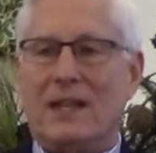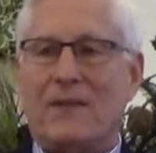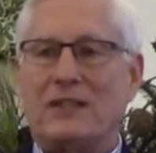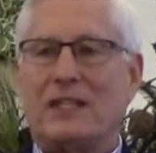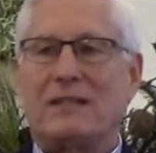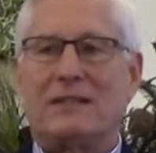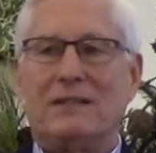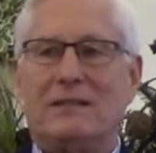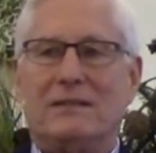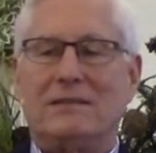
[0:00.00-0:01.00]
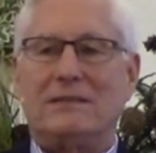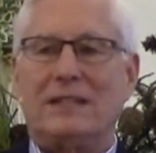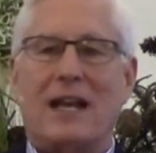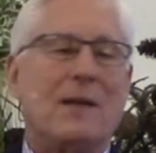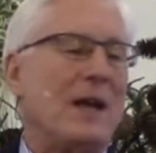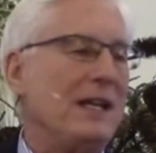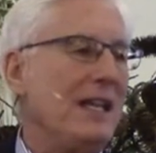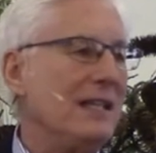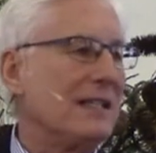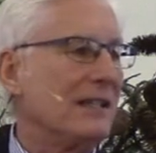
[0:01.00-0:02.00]
if I just get on my
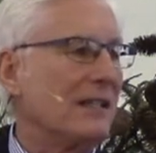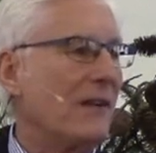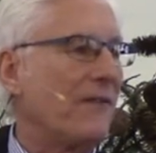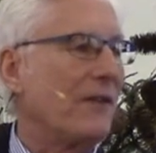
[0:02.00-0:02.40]
knees and go